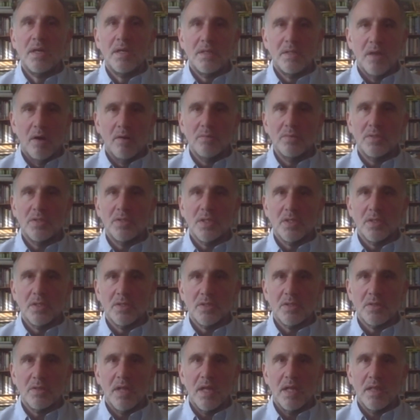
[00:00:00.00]
doses
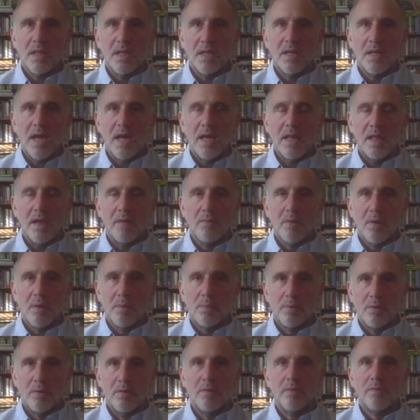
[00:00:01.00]
so that the day they were
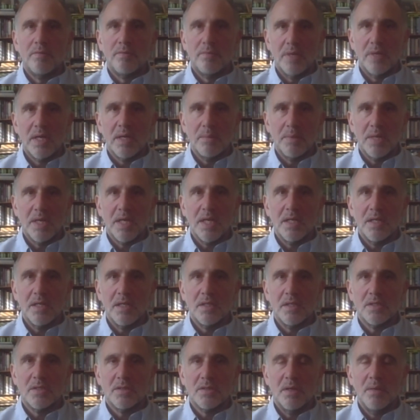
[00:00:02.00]
approved, we could begin
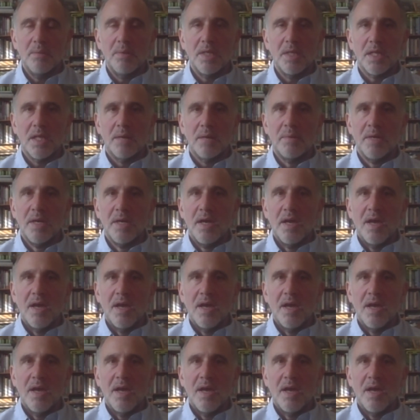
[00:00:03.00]
to distribute them.